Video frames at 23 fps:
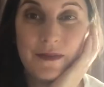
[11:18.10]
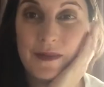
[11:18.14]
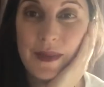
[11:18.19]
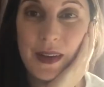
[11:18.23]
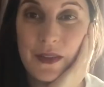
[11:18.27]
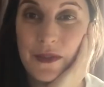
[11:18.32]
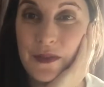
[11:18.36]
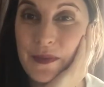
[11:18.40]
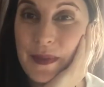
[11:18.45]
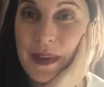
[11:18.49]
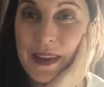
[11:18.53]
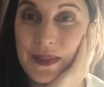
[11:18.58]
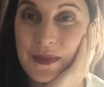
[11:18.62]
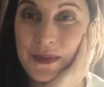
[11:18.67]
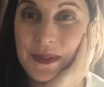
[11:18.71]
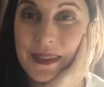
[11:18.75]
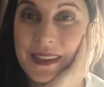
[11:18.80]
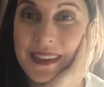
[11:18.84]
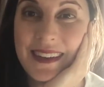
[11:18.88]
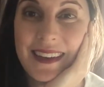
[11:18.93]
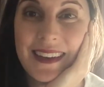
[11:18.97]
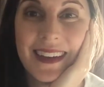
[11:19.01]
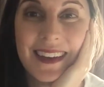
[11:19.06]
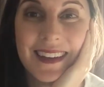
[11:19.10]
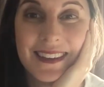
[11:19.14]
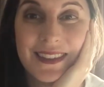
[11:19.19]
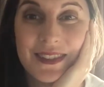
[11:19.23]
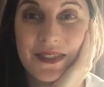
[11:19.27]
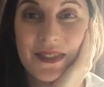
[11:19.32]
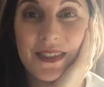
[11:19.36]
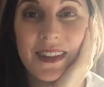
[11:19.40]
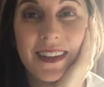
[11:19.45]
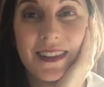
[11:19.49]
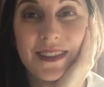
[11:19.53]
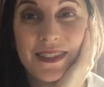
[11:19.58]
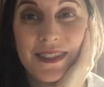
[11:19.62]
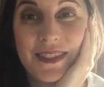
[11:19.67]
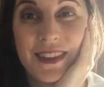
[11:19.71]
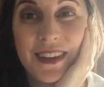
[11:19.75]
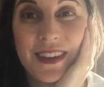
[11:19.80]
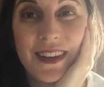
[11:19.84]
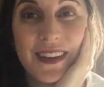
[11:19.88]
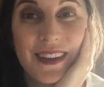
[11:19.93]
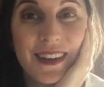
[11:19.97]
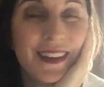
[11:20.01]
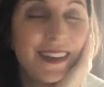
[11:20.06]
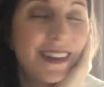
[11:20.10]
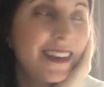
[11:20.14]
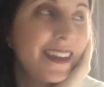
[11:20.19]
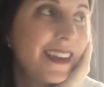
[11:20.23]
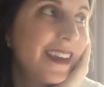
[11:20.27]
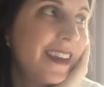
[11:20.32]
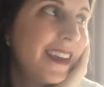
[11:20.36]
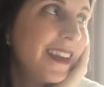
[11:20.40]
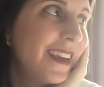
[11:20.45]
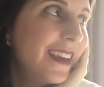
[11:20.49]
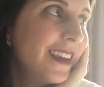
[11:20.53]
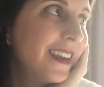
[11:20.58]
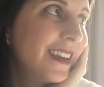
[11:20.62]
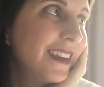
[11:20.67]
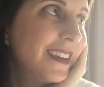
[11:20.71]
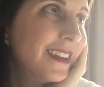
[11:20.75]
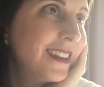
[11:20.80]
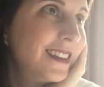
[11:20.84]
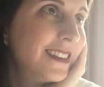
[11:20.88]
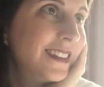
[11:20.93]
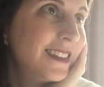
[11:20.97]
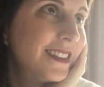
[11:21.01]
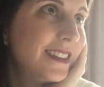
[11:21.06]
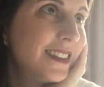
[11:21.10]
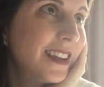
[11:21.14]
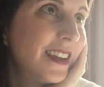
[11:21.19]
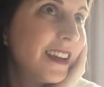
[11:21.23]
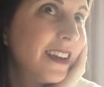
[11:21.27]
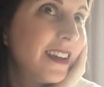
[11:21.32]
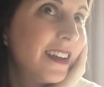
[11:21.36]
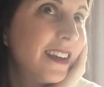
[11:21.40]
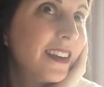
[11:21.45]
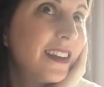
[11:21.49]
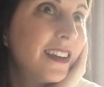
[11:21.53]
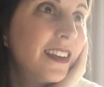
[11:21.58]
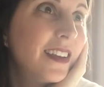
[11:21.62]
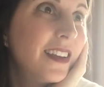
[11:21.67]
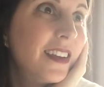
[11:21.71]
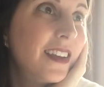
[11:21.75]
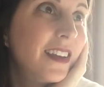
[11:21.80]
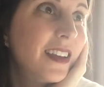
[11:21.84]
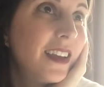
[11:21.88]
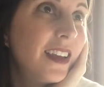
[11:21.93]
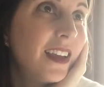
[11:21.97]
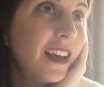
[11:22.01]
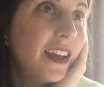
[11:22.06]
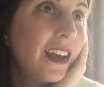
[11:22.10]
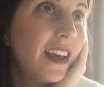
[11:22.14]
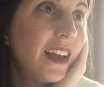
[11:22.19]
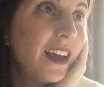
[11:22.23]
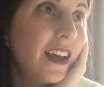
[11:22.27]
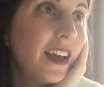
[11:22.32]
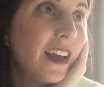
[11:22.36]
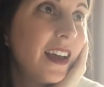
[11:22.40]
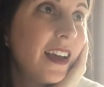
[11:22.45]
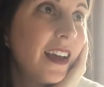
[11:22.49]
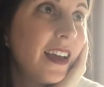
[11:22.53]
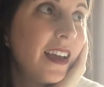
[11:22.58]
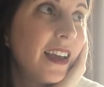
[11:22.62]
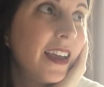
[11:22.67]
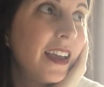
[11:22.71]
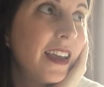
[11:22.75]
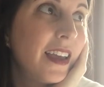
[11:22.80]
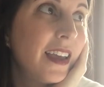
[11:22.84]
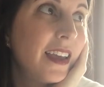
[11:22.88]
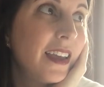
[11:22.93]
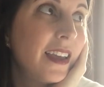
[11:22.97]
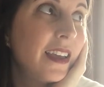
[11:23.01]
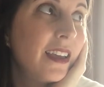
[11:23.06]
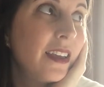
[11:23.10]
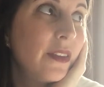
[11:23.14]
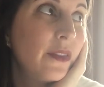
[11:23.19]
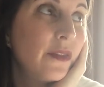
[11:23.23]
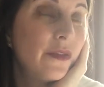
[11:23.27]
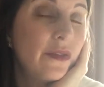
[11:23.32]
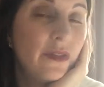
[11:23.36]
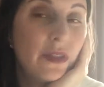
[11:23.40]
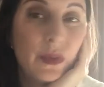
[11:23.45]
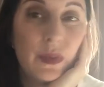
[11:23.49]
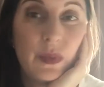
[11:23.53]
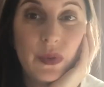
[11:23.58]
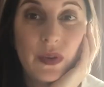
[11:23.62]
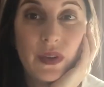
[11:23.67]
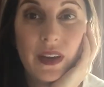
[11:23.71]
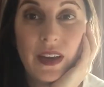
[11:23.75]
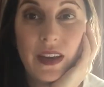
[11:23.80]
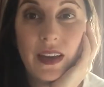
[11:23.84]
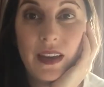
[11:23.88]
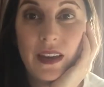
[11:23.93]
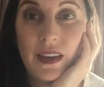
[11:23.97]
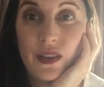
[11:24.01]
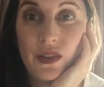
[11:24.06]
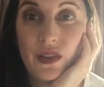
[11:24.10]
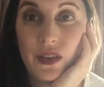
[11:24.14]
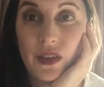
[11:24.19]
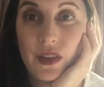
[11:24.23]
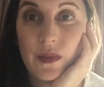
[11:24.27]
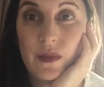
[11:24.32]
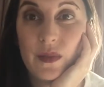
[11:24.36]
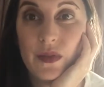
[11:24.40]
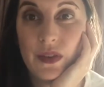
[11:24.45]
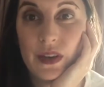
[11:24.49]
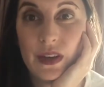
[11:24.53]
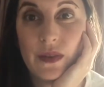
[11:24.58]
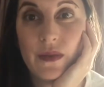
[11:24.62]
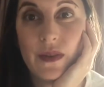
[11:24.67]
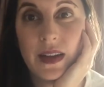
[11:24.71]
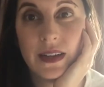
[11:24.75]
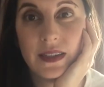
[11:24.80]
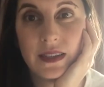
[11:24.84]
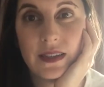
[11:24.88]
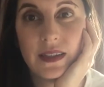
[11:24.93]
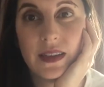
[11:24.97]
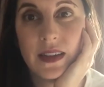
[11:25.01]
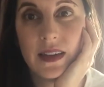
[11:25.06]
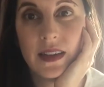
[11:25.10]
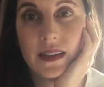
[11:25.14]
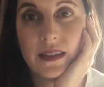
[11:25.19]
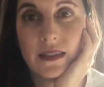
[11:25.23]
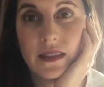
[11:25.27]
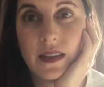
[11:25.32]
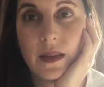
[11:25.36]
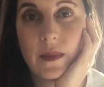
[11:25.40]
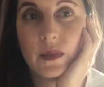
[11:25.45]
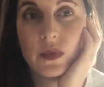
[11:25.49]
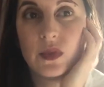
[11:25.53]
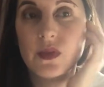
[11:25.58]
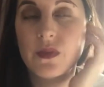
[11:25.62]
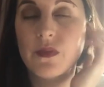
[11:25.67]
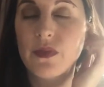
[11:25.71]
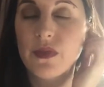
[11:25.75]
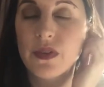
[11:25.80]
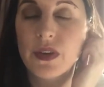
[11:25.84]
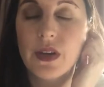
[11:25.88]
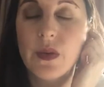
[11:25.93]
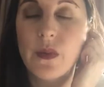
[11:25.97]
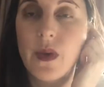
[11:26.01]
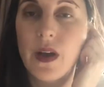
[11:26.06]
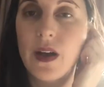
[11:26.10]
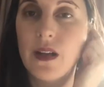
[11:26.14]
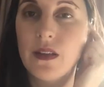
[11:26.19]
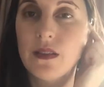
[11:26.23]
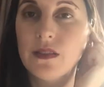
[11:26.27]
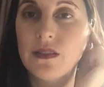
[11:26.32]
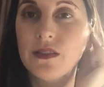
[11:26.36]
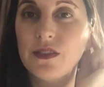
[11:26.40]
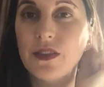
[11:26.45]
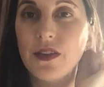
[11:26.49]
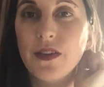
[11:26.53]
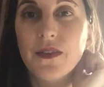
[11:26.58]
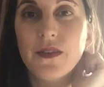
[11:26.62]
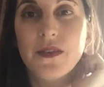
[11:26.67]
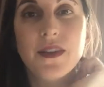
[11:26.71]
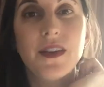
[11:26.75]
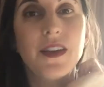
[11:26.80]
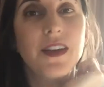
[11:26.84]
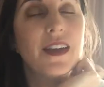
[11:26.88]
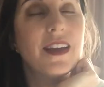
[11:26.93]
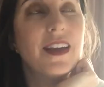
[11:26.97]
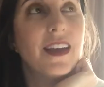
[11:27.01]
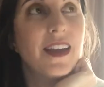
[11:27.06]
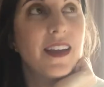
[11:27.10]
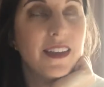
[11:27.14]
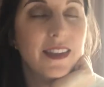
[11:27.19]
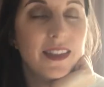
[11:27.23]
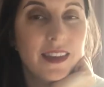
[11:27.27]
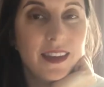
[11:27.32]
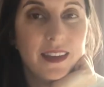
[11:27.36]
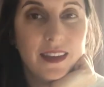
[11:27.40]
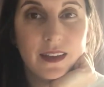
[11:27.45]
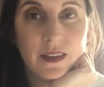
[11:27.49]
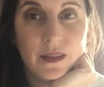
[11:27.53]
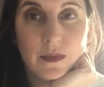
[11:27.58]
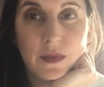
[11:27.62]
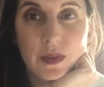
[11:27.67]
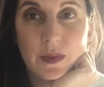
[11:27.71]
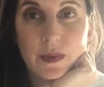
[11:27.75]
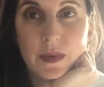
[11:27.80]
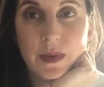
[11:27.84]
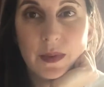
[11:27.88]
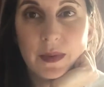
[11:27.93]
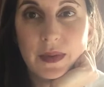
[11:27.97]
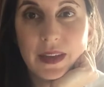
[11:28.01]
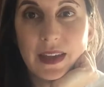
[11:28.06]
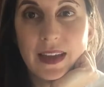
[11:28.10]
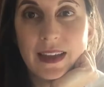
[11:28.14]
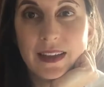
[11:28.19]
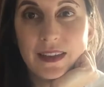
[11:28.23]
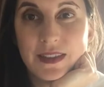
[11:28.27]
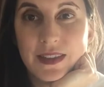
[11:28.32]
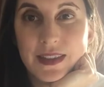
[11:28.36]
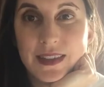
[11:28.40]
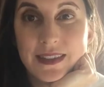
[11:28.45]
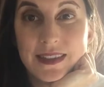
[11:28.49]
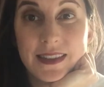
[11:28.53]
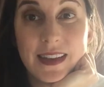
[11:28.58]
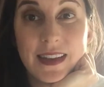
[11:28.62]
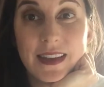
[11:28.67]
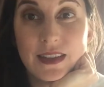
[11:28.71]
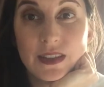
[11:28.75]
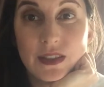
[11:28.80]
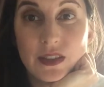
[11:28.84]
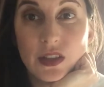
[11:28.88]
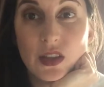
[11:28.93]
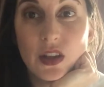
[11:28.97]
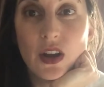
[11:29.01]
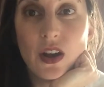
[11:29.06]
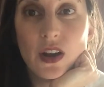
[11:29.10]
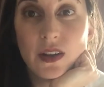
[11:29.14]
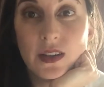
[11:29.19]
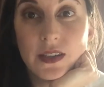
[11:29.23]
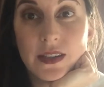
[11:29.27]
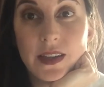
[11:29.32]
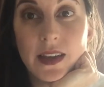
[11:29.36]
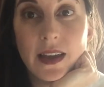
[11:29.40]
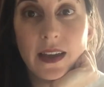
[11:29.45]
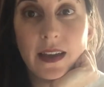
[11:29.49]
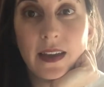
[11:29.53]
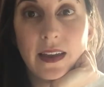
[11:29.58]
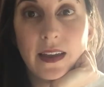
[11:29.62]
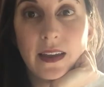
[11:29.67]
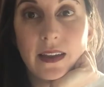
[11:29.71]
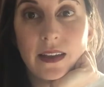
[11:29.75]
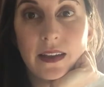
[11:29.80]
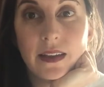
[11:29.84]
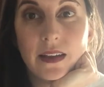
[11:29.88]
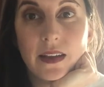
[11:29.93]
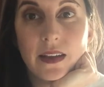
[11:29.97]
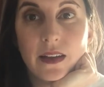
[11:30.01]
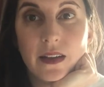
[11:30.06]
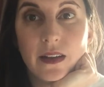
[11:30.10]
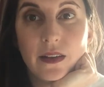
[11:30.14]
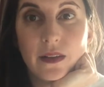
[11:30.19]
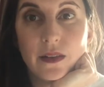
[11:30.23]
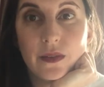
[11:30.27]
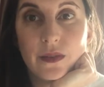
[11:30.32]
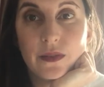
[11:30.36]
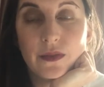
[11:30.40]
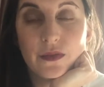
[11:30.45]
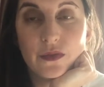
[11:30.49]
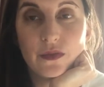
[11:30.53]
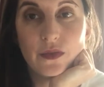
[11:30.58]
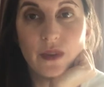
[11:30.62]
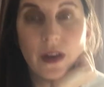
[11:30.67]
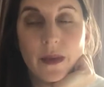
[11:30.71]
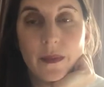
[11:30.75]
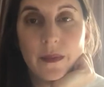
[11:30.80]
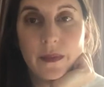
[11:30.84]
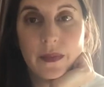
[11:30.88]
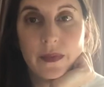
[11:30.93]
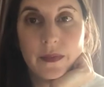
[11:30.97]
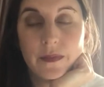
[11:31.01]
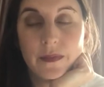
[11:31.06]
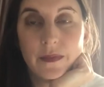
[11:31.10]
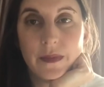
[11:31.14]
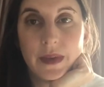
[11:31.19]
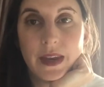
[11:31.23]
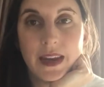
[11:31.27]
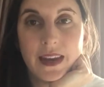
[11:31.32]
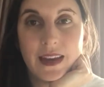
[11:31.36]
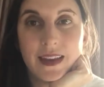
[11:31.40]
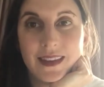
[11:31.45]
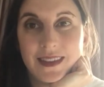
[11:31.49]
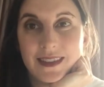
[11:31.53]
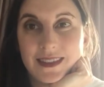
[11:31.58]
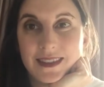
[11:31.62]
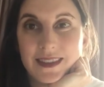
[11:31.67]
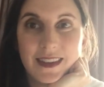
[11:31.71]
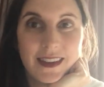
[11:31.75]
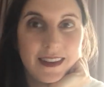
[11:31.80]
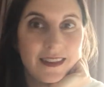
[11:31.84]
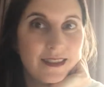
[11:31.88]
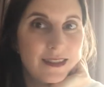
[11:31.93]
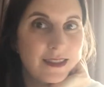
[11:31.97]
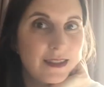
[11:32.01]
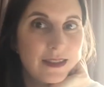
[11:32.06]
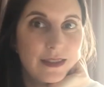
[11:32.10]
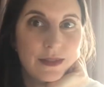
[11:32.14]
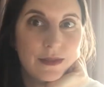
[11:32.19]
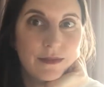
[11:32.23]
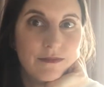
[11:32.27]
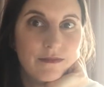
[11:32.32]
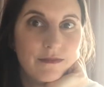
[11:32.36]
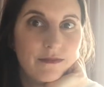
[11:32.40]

roommate's really nice, so that's good, and I feel pretty good, pretty rested. I slept pretty well, so I think I'm going to be able to handle this day. It's a long day of rep meetings, and